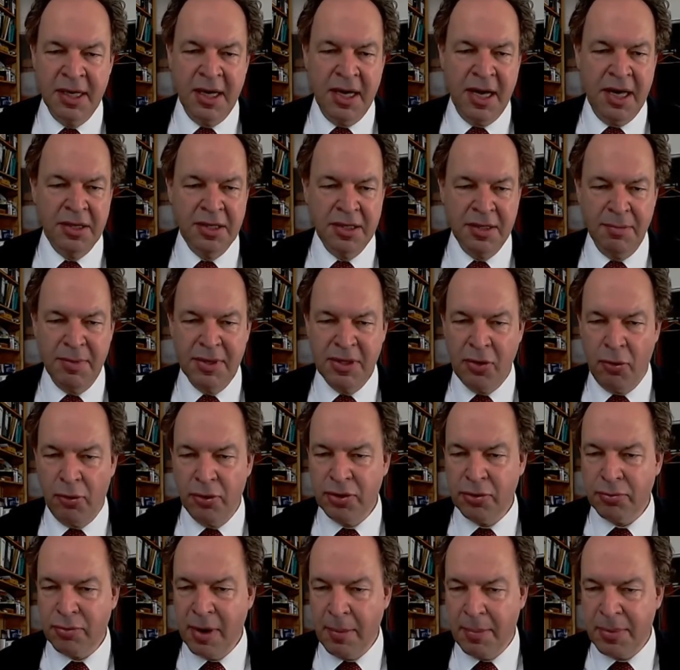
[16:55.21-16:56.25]
A little bit older
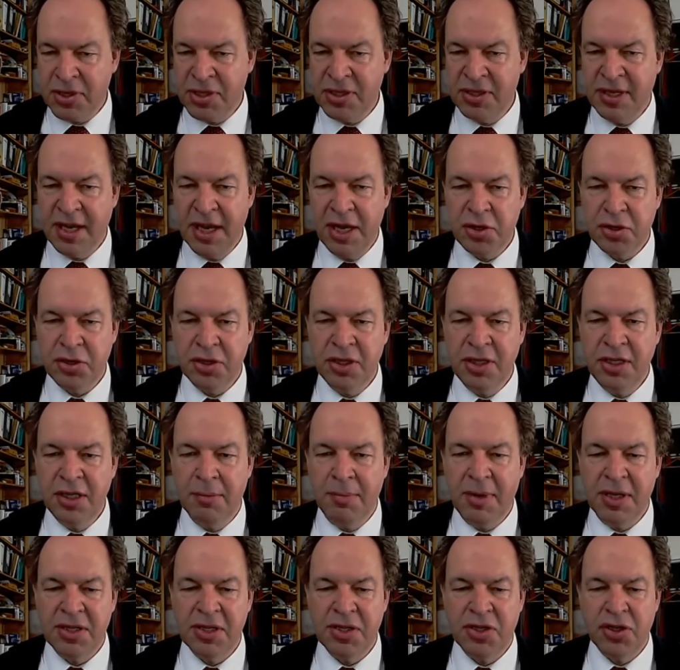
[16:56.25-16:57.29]
representation here,
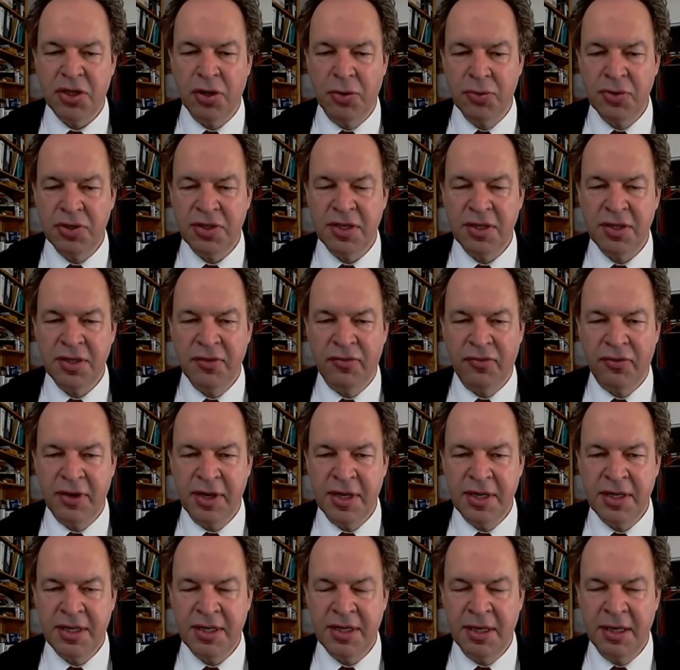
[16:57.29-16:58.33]
but it shows the
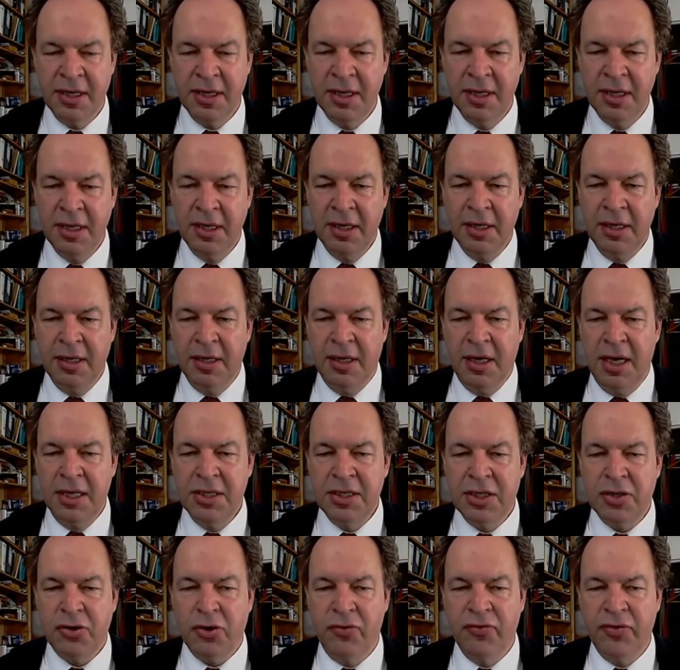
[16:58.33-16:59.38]
different
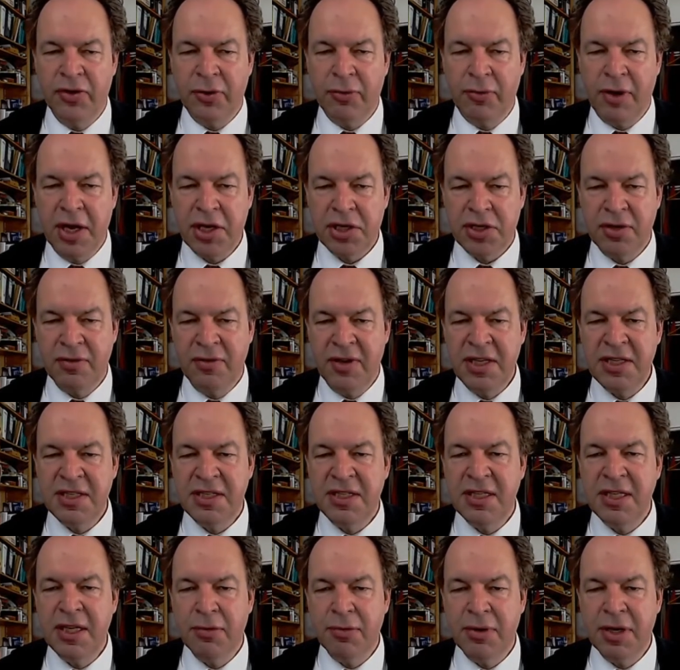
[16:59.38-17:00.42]
configuration in
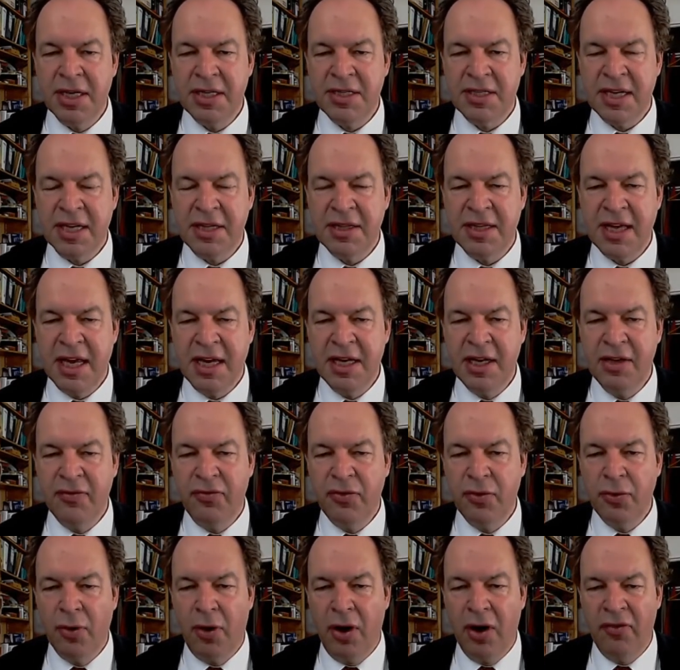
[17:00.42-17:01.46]
series, and then if
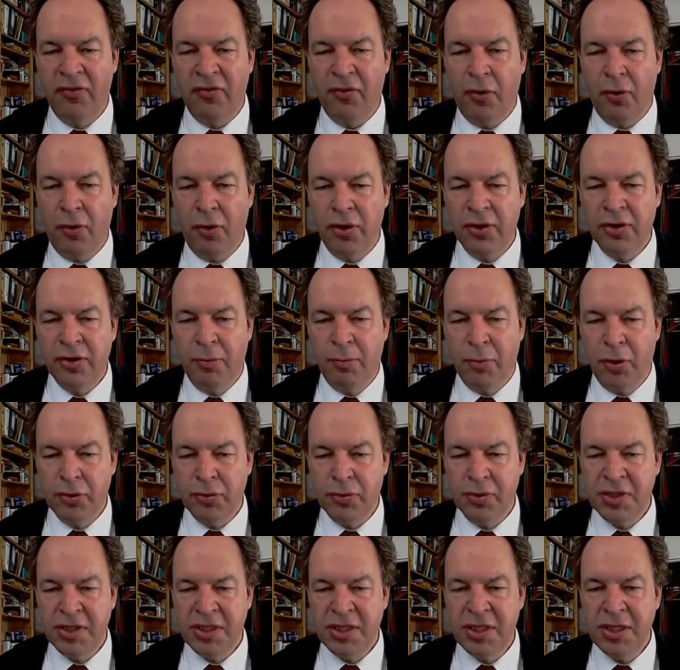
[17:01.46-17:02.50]
you have all your modules
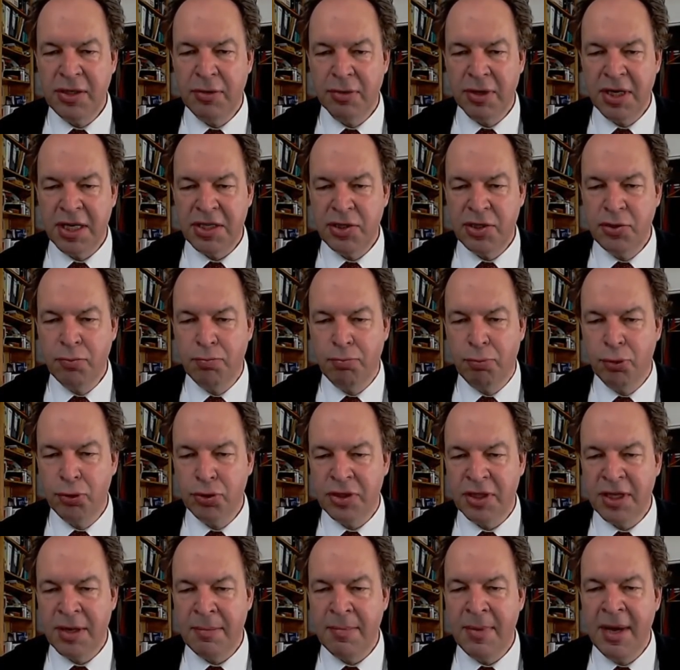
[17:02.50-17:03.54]
in series, you put
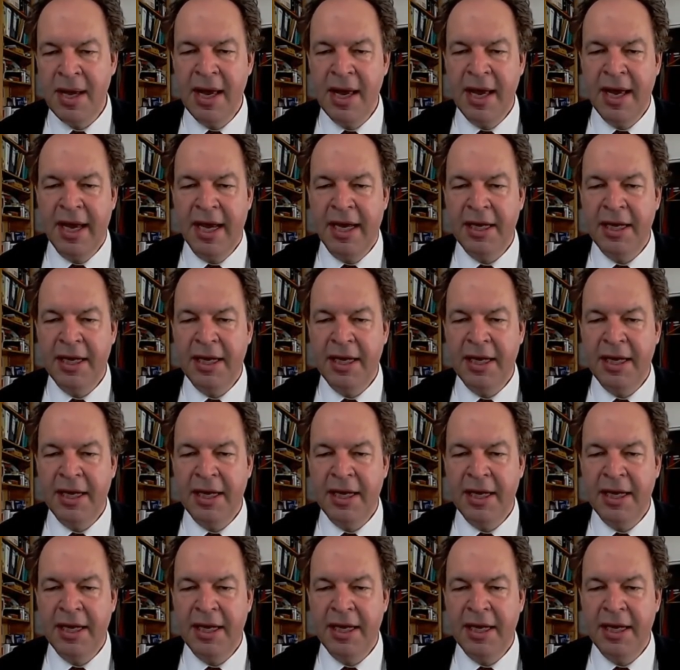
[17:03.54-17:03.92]
them in